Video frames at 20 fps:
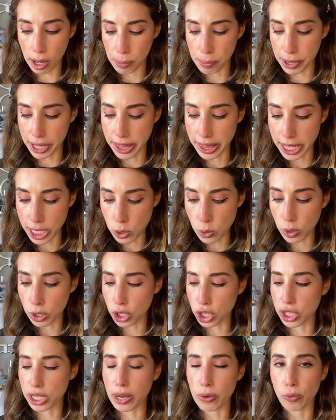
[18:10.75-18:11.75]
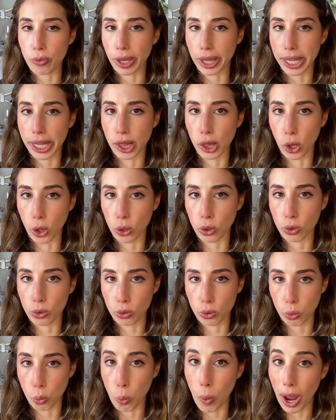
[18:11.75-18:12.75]
But this one just really
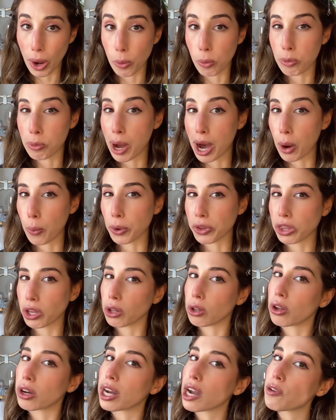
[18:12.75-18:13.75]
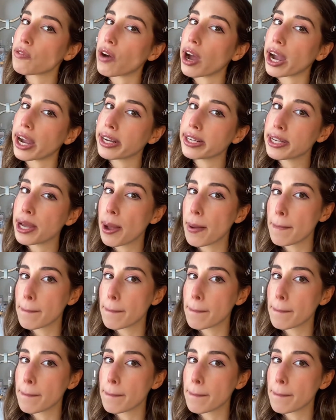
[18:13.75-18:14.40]
went well with the look, I find.